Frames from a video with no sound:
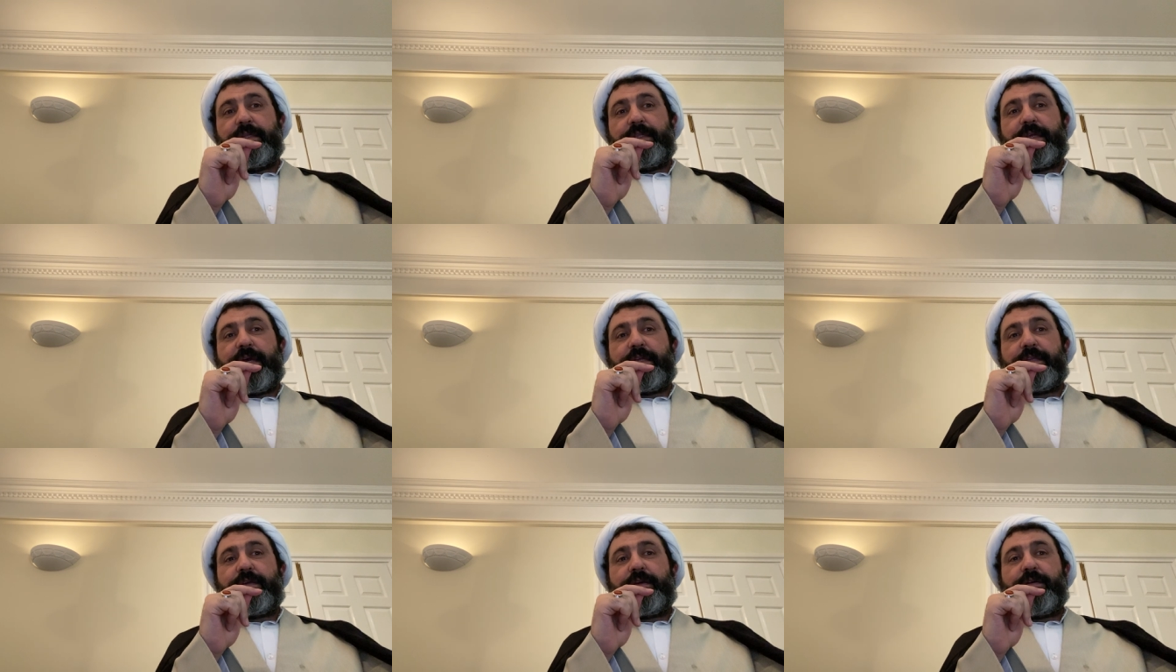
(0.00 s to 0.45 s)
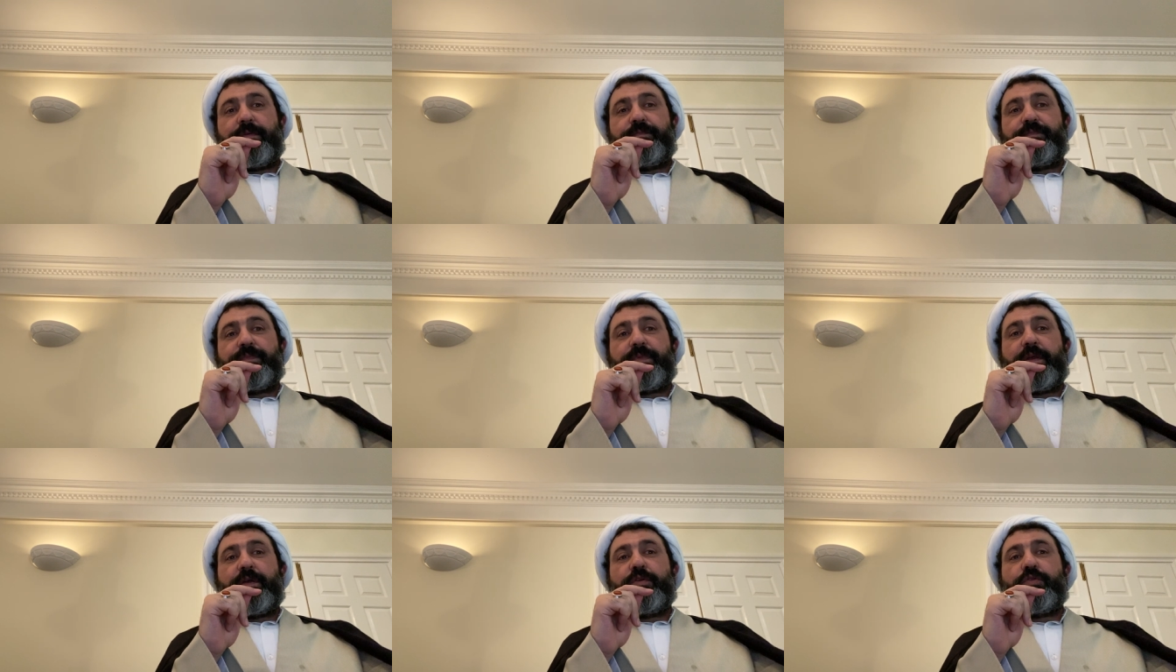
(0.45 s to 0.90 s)
That
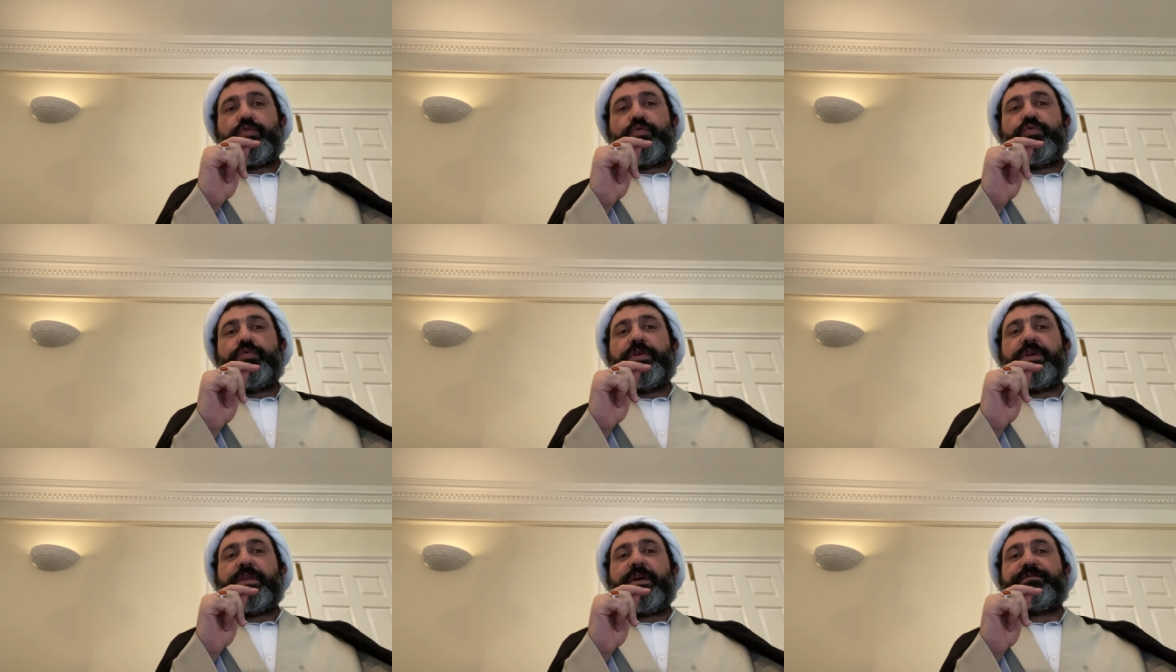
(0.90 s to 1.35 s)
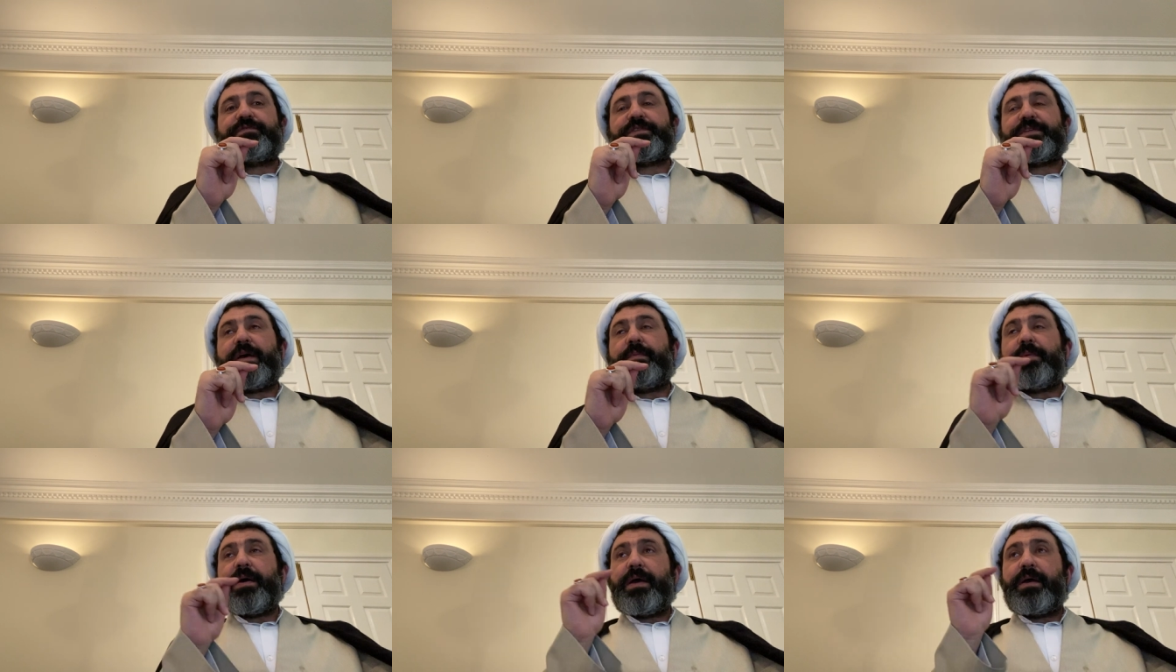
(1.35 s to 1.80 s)
queen of
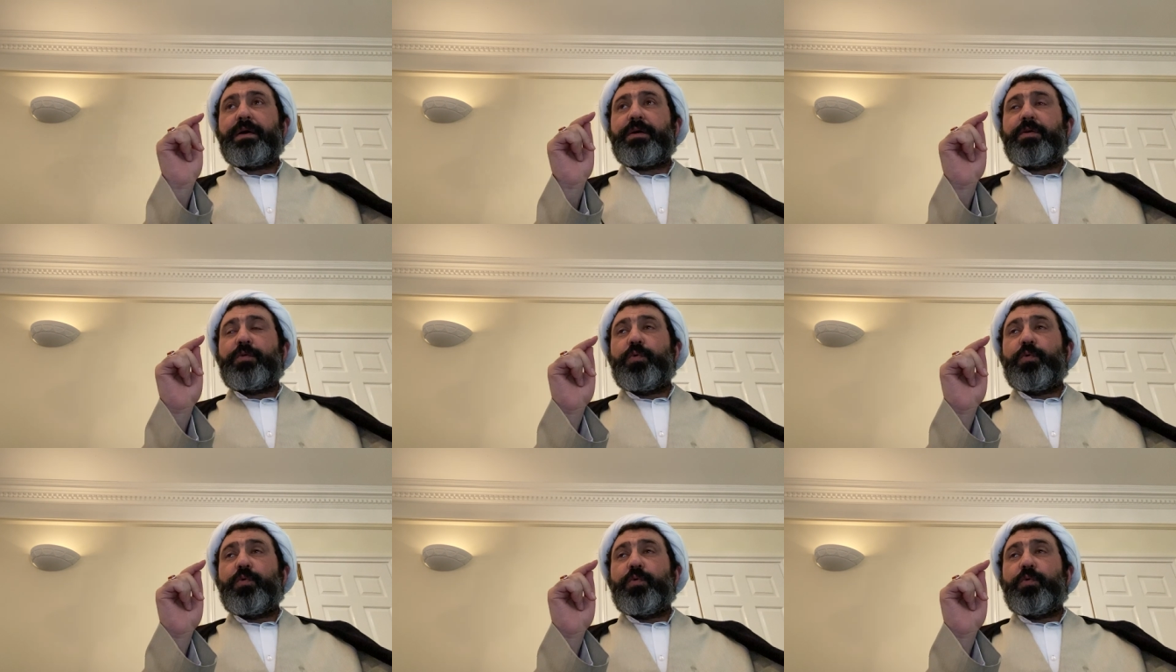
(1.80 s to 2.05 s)
Saba